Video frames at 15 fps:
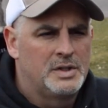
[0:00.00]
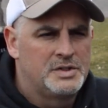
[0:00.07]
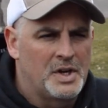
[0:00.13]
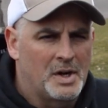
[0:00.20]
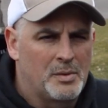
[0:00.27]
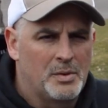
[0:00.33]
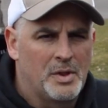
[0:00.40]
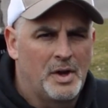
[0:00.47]

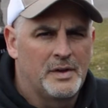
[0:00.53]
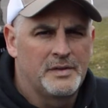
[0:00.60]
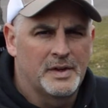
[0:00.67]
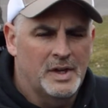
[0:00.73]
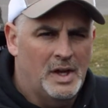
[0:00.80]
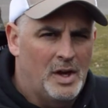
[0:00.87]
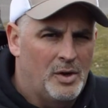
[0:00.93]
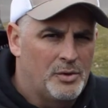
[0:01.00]
Check with us
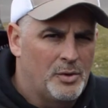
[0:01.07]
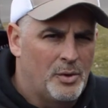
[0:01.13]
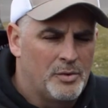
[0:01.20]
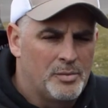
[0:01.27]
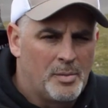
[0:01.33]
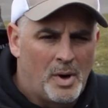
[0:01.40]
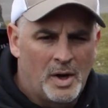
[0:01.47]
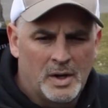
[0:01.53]
at Get
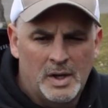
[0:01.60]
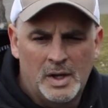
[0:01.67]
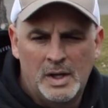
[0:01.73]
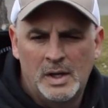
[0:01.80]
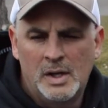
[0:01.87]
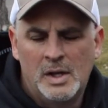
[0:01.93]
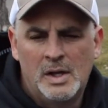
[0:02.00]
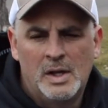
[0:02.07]
Outdoors
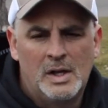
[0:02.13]
Marketing.